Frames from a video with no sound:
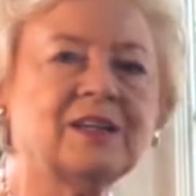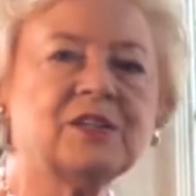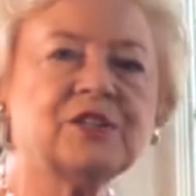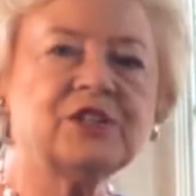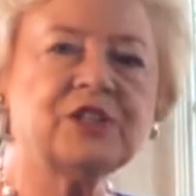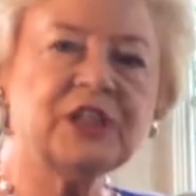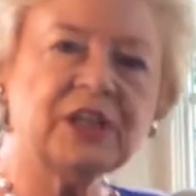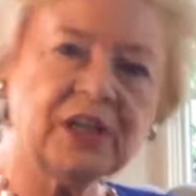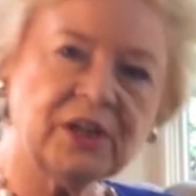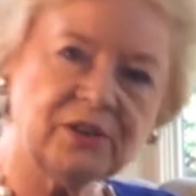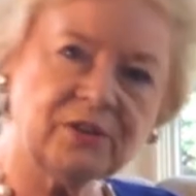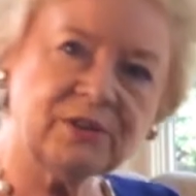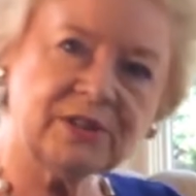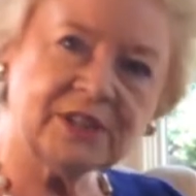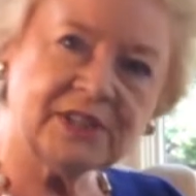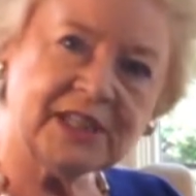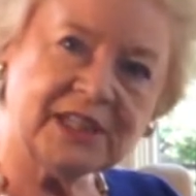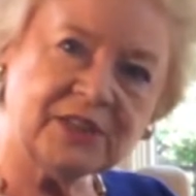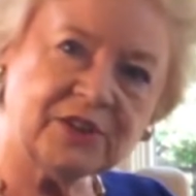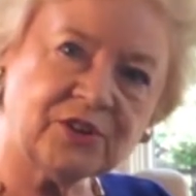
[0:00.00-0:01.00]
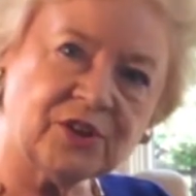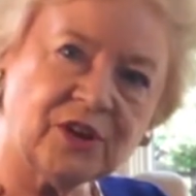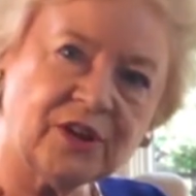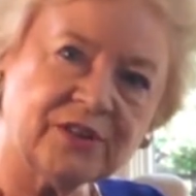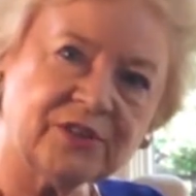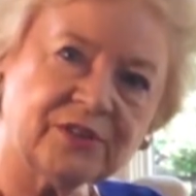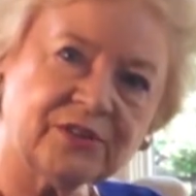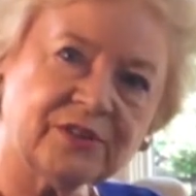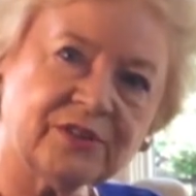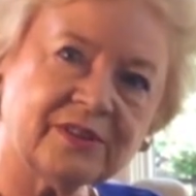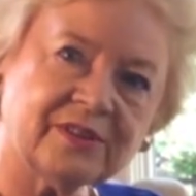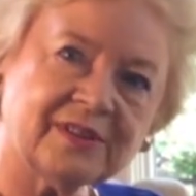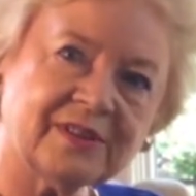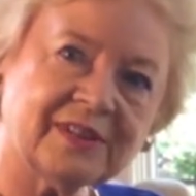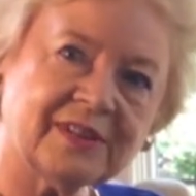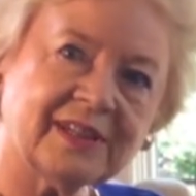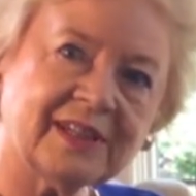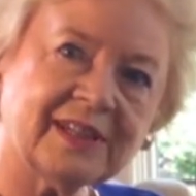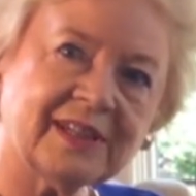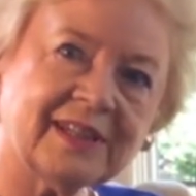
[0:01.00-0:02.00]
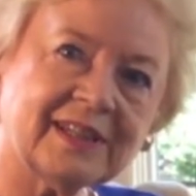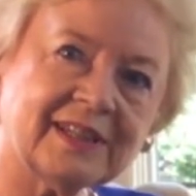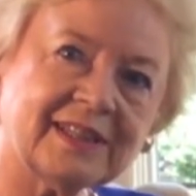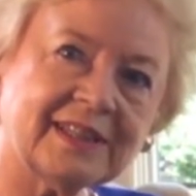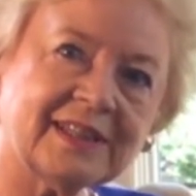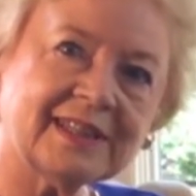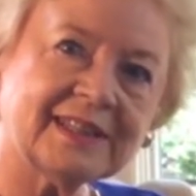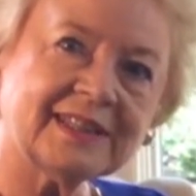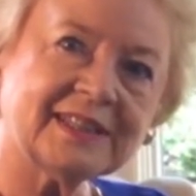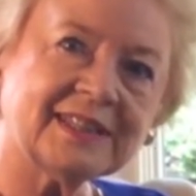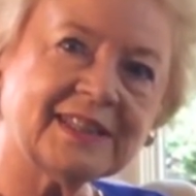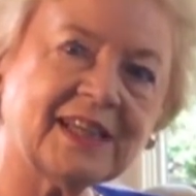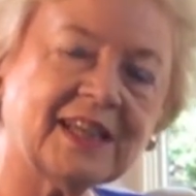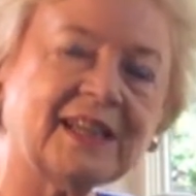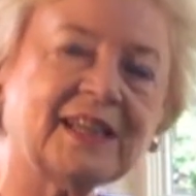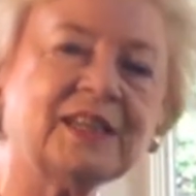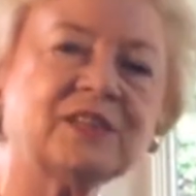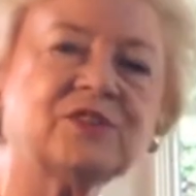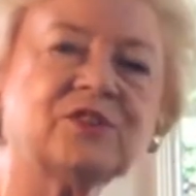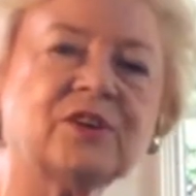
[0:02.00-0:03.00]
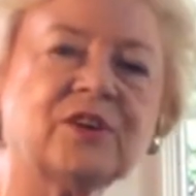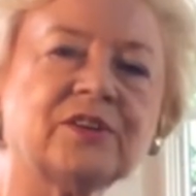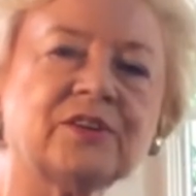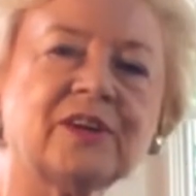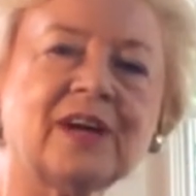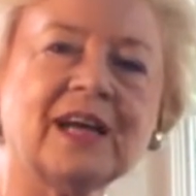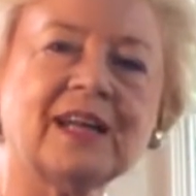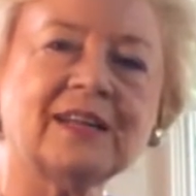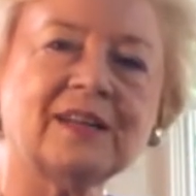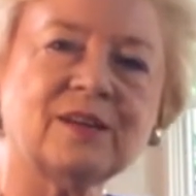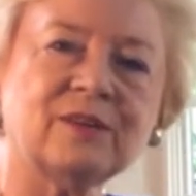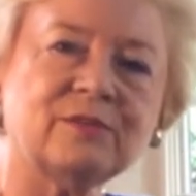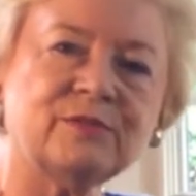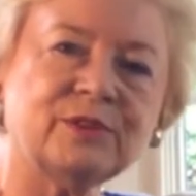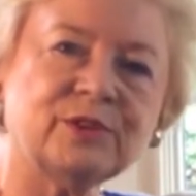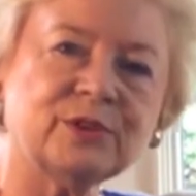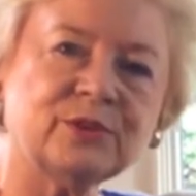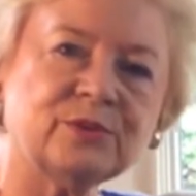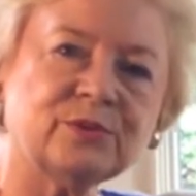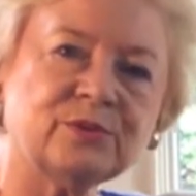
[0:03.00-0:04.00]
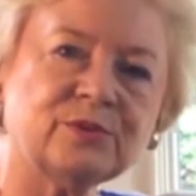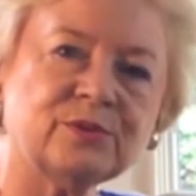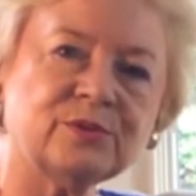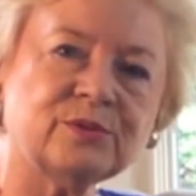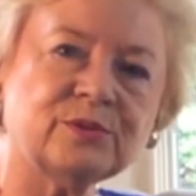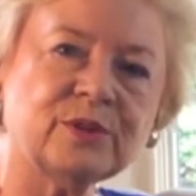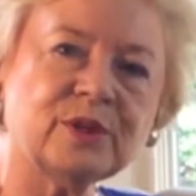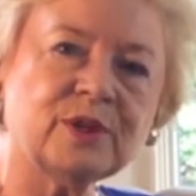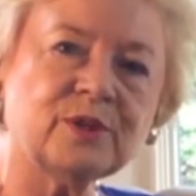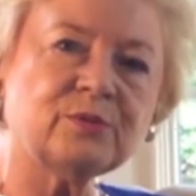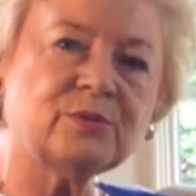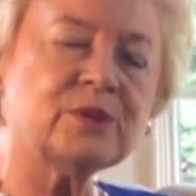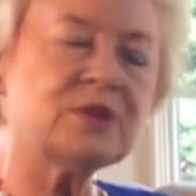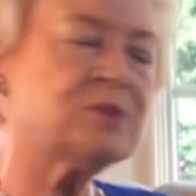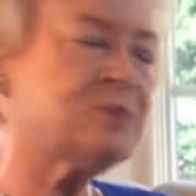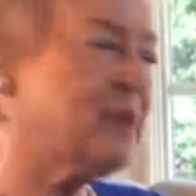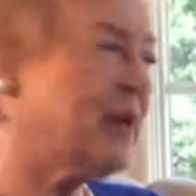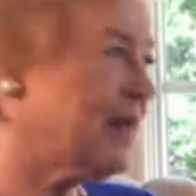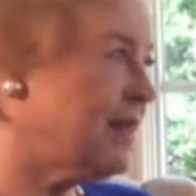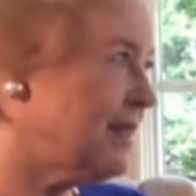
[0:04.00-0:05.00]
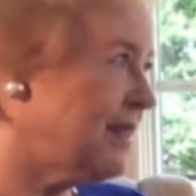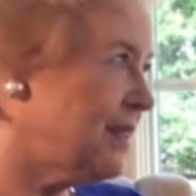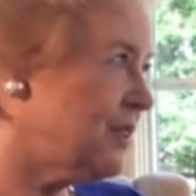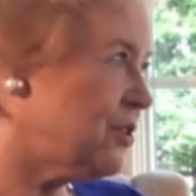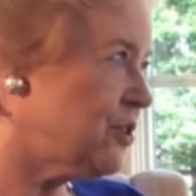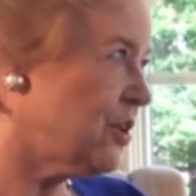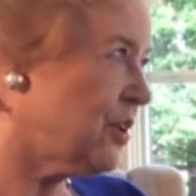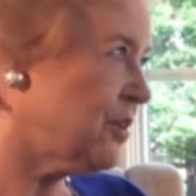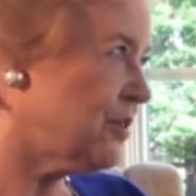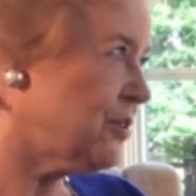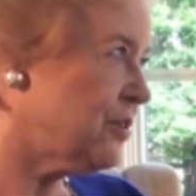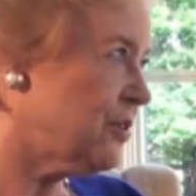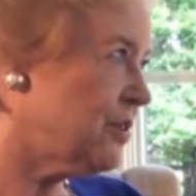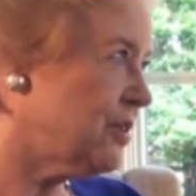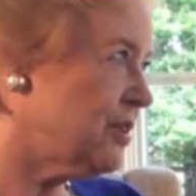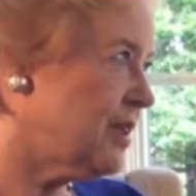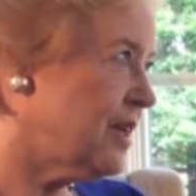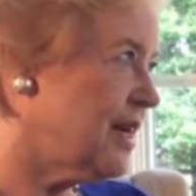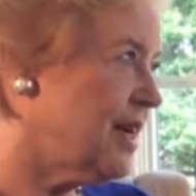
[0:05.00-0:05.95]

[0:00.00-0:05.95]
cherish each other, tell each other I love you, respect each other.